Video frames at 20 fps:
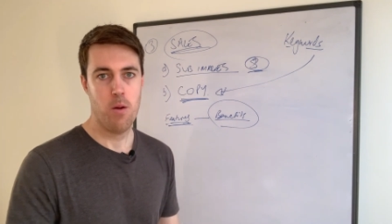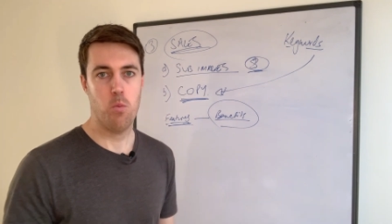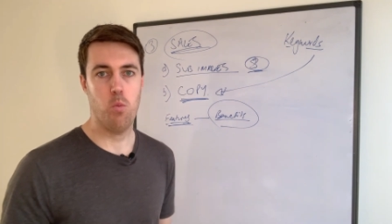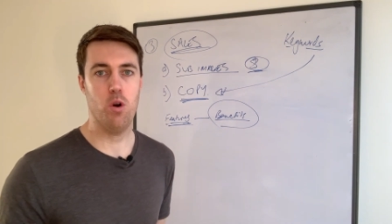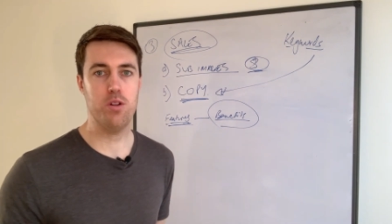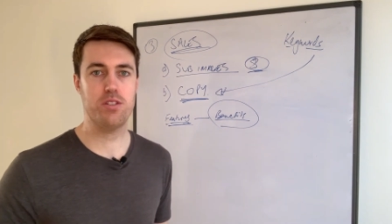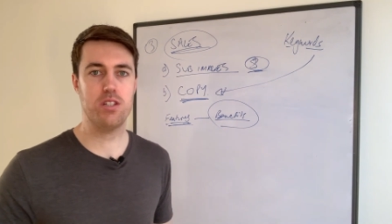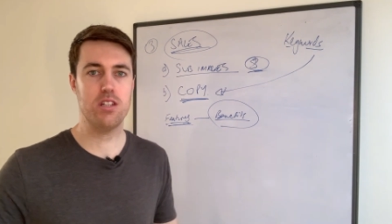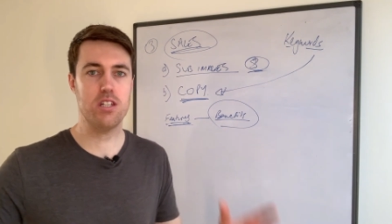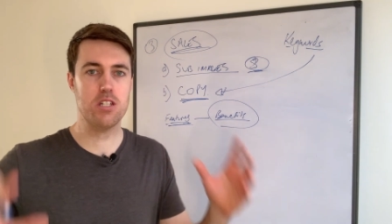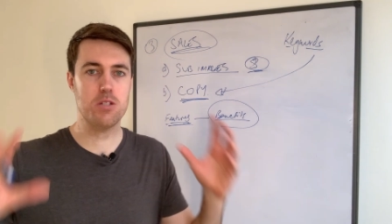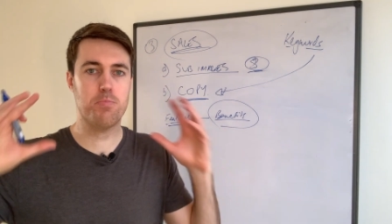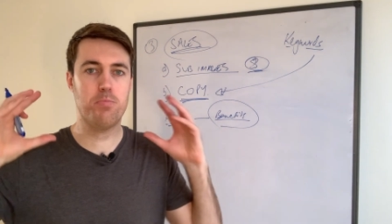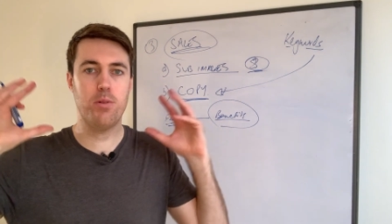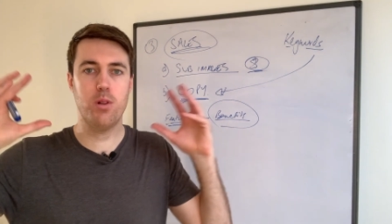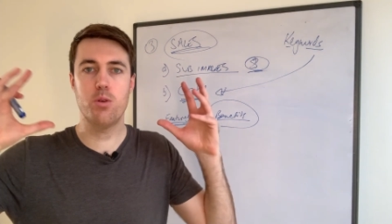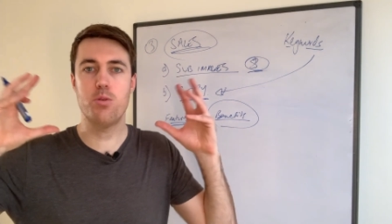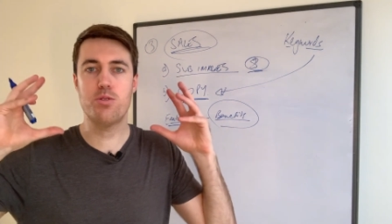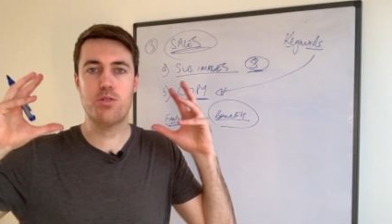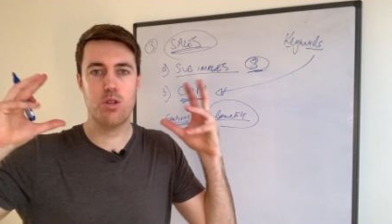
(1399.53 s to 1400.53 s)
What do these
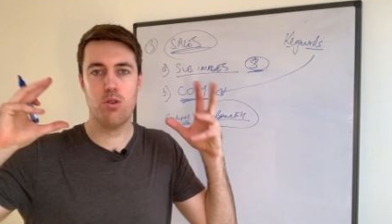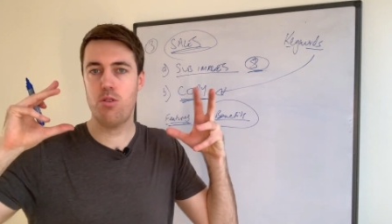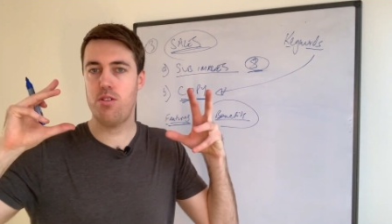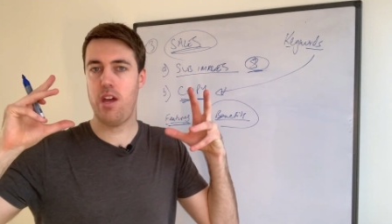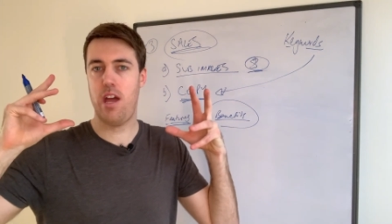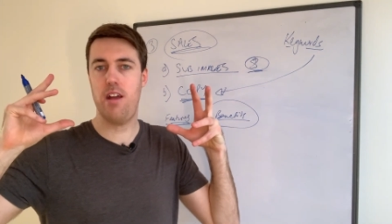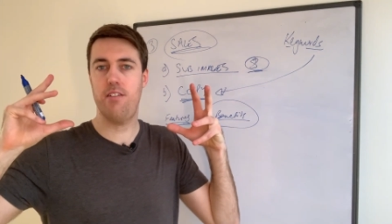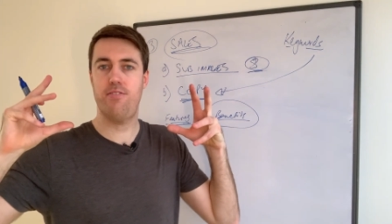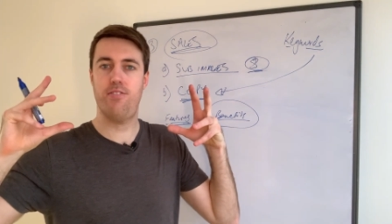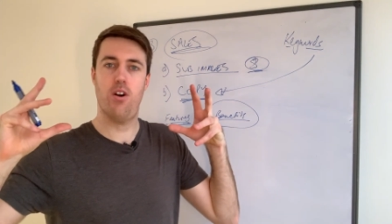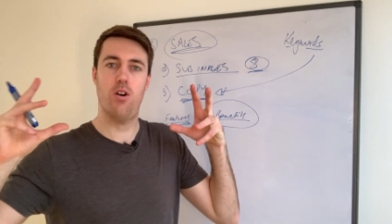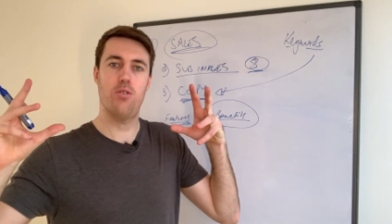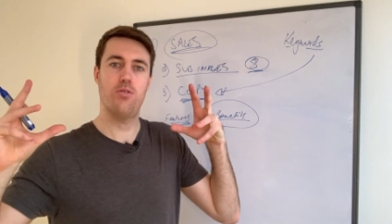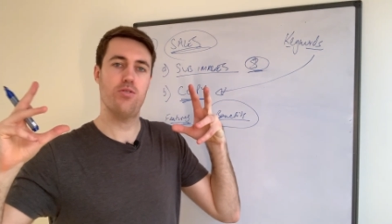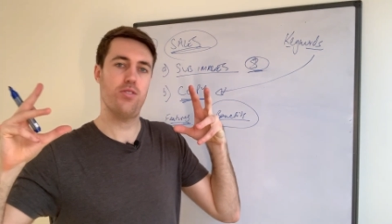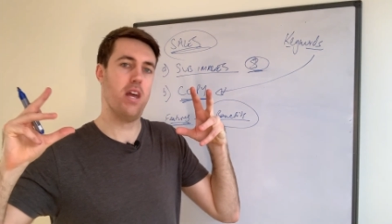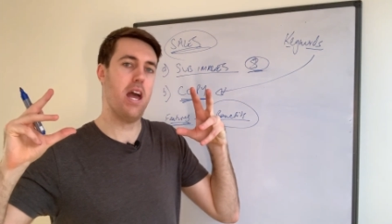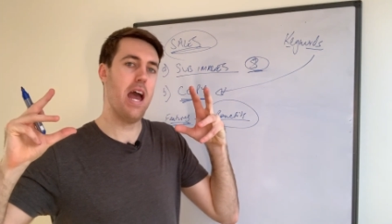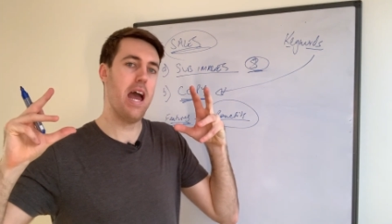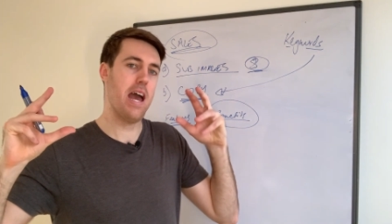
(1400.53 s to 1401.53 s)
Bluetooth
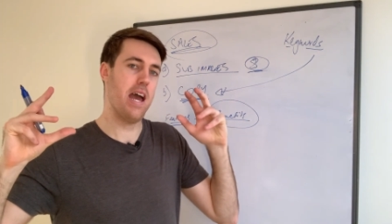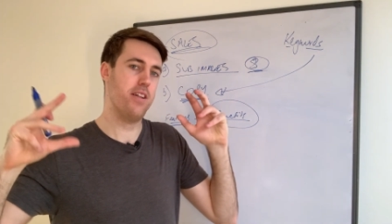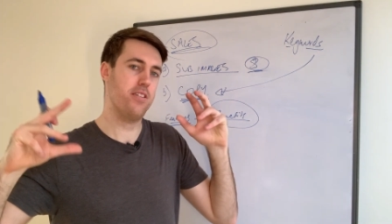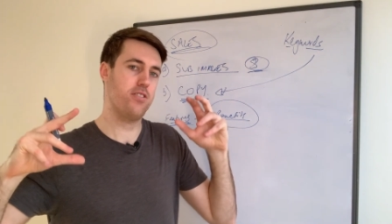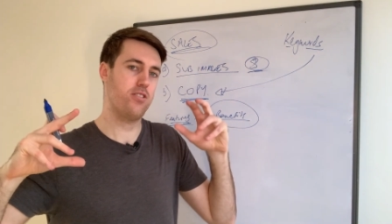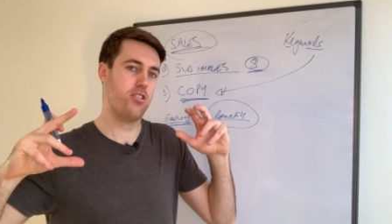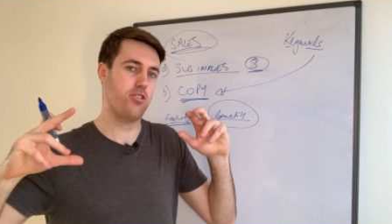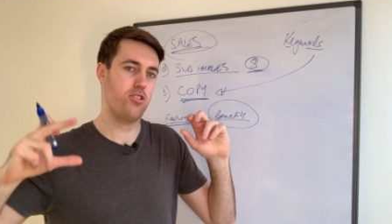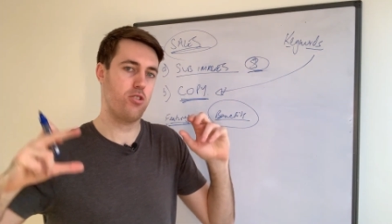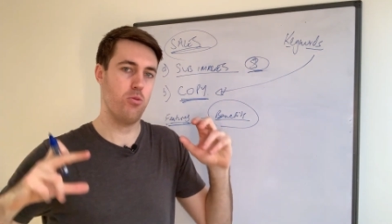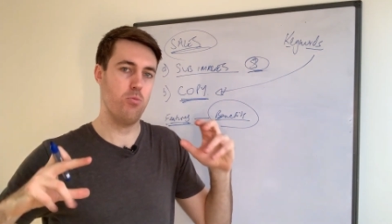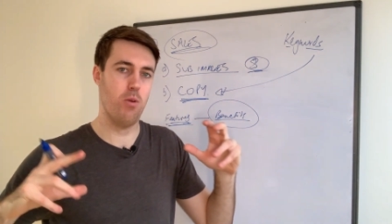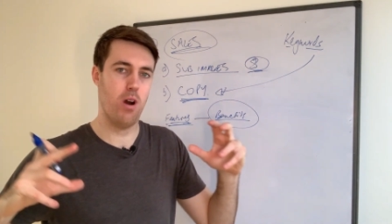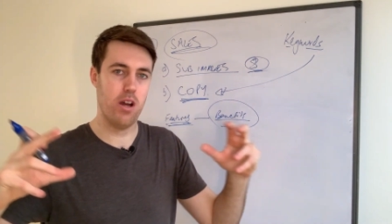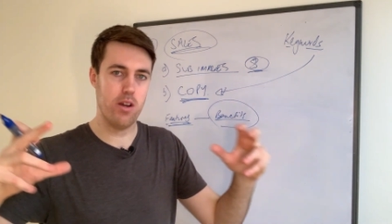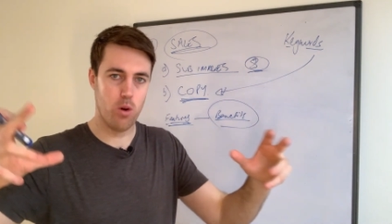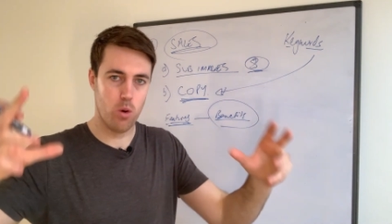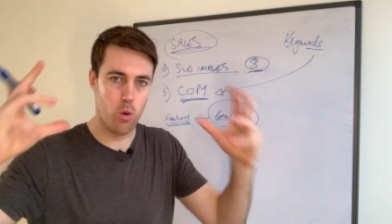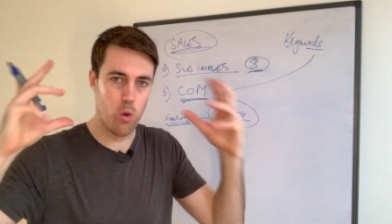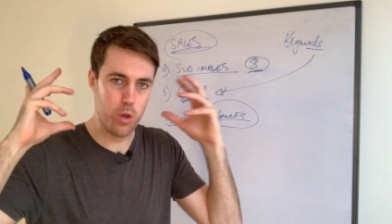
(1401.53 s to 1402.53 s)
headphones add to
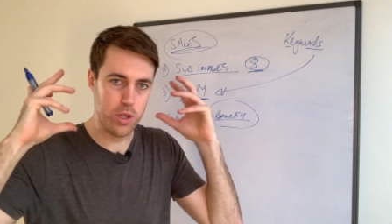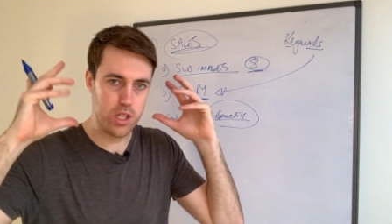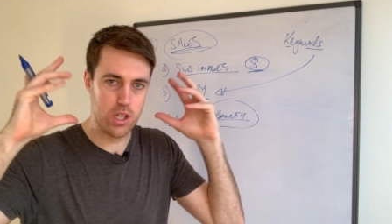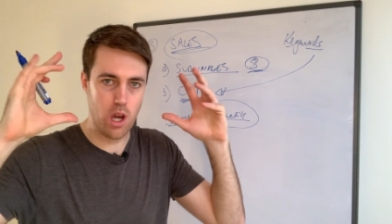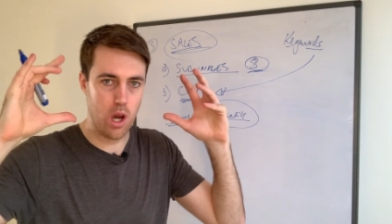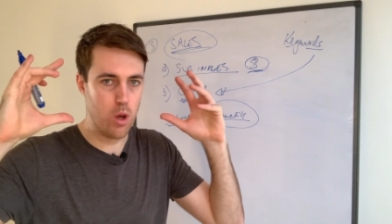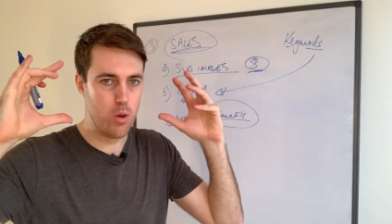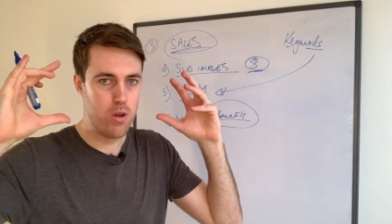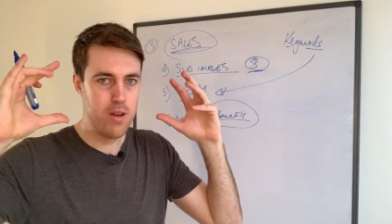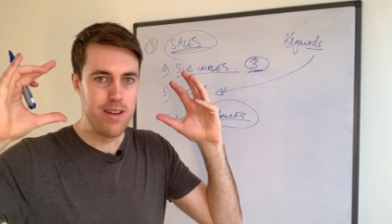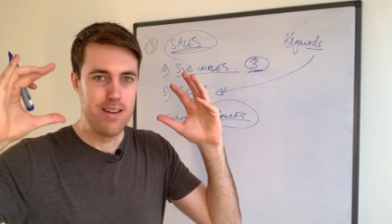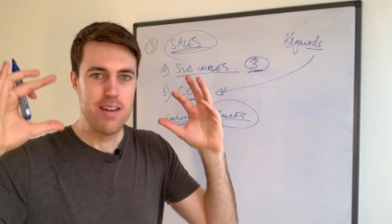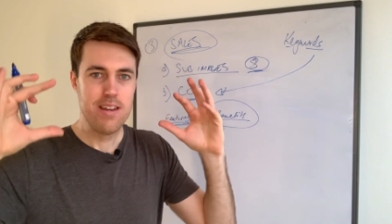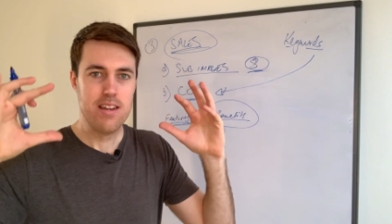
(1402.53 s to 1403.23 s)
my audio